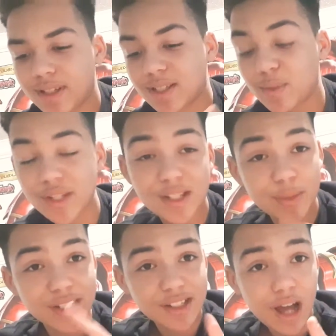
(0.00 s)
So we,
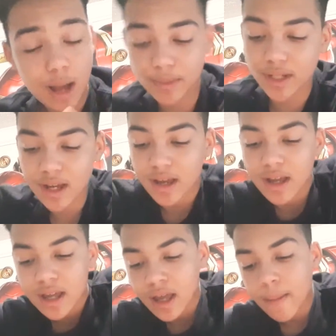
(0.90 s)
we stopped
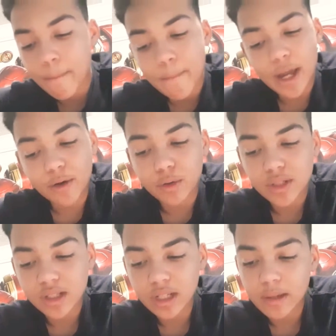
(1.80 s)
barrel
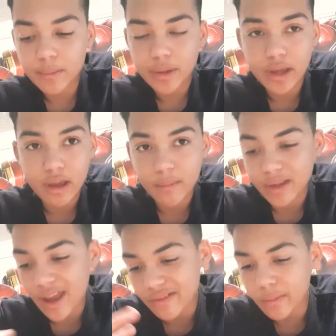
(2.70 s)
slip. We
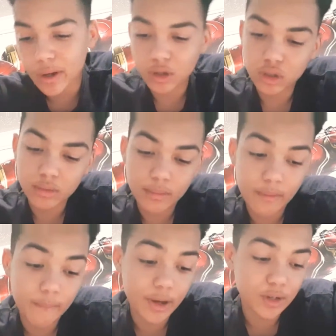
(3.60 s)
gave the barrel a little bit of
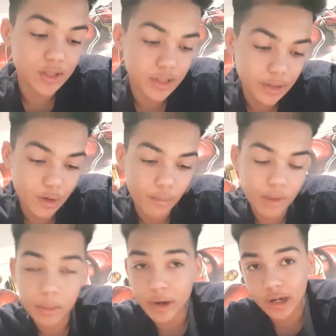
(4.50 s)
a better seal.
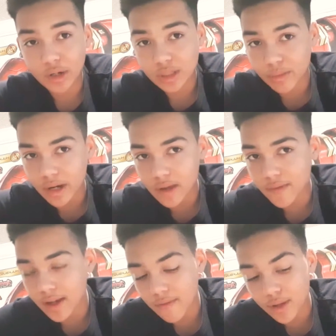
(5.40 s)
Upgraded our spring if
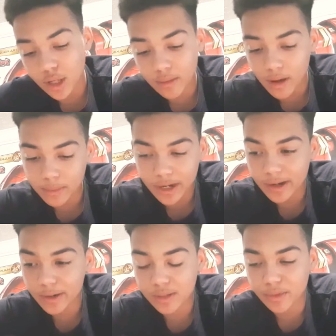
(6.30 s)
you if you
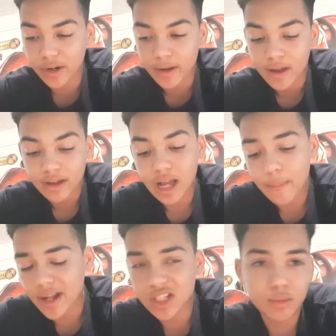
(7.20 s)
upgraded your spring. Got
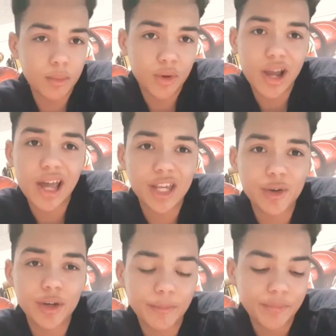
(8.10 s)
mine's a little bit more
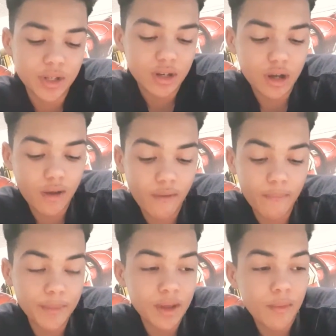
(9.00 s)
accurate. Uh,
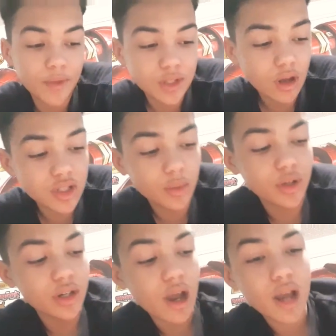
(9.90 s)
this is also a
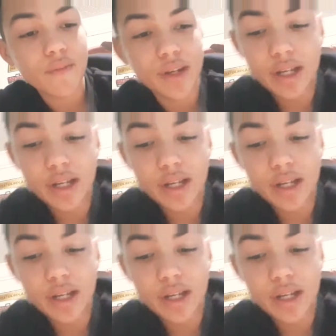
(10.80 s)
good guide if you